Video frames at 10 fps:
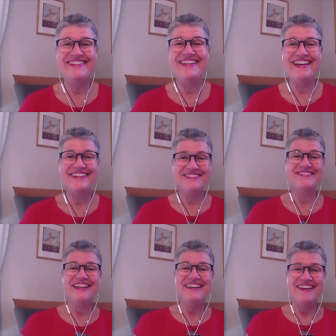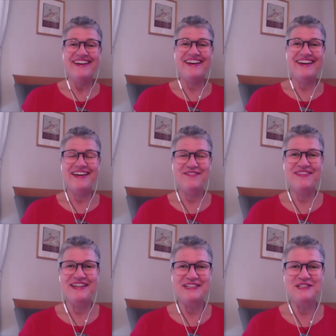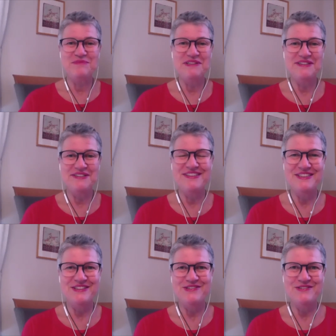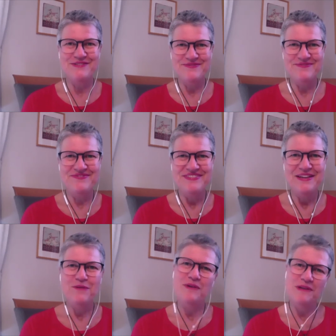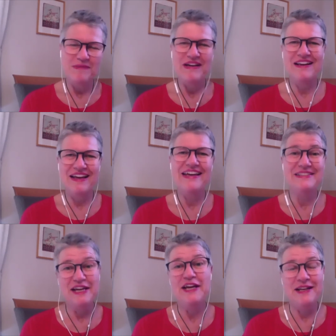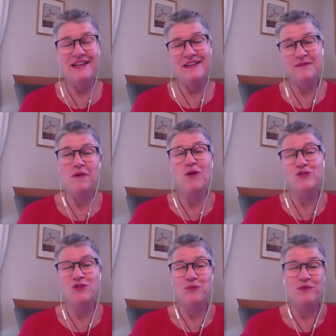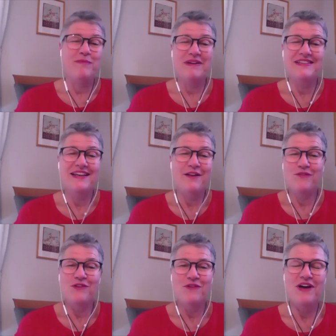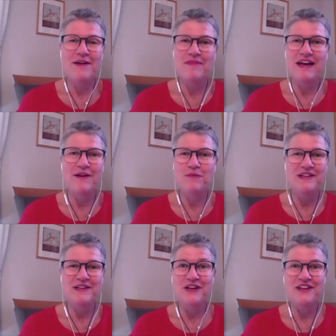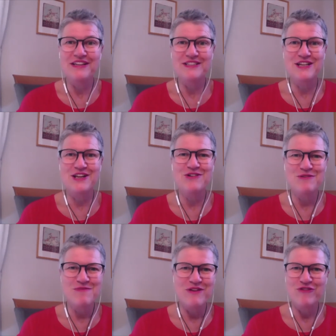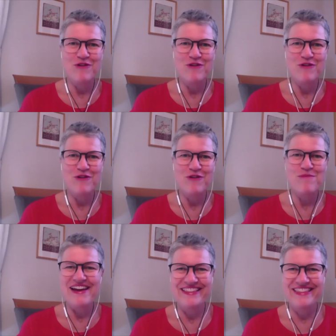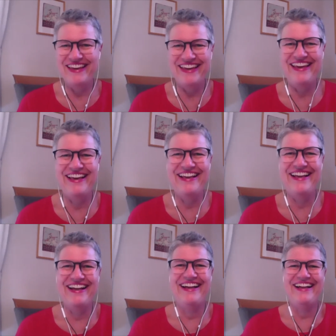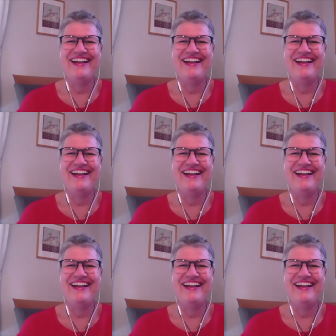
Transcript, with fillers: yeah i have that experience too mm. with my clients and also with myself. So I, I will not exclude me from anything.